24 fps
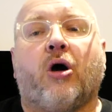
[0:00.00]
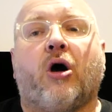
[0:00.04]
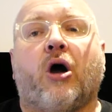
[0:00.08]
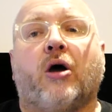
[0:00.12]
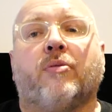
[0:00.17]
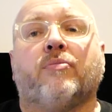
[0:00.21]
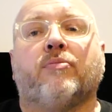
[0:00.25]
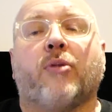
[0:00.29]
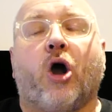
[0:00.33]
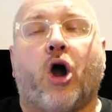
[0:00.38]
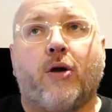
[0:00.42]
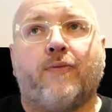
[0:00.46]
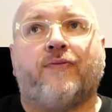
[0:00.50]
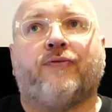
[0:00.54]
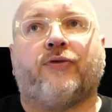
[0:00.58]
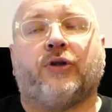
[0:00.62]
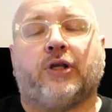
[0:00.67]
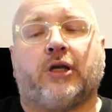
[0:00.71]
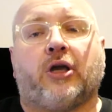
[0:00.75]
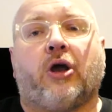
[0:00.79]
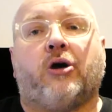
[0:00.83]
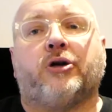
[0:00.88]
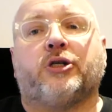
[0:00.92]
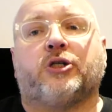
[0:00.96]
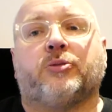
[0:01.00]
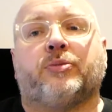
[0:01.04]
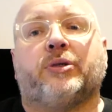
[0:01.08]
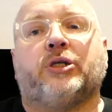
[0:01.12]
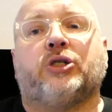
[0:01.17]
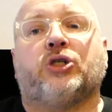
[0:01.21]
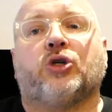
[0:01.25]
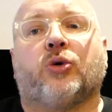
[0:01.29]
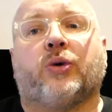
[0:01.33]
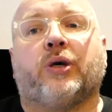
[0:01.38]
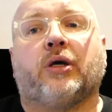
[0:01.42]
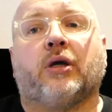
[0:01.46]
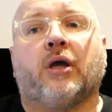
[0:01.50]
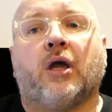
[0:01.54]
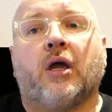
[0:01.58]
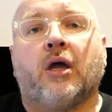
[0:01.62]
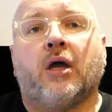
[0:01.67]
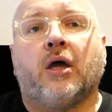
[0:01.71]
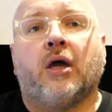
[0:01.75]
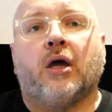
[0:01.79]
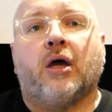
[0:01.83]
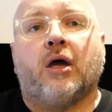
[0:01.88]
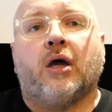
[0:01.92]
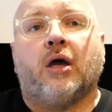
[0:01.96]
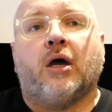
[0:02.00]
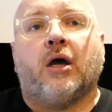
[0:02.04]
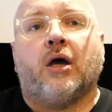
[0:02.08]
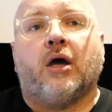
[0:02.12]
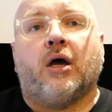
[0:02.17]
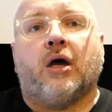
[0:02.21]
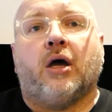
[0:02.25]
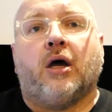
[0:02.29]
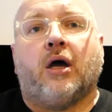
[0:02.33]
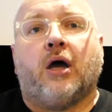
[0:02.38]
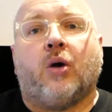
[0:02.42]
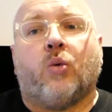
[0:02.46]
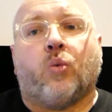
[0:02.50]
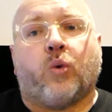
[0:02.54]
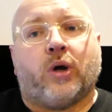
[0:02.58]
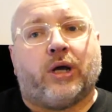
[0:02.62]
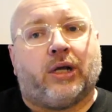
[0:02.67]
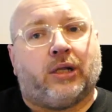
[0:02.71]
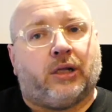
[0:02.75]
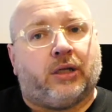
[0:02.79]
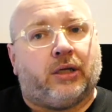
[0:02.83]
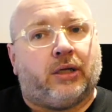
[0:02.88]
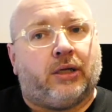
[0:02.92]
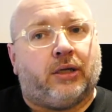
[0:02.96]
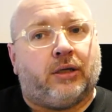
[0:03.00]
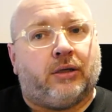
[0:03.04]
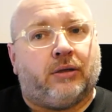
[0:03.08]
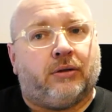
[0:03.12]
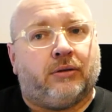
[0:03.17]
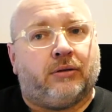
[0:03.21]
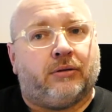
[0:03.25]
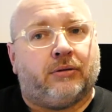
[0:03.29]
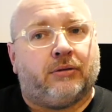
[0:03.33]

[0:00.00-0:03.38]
I'm hopefully going to be doing a weekly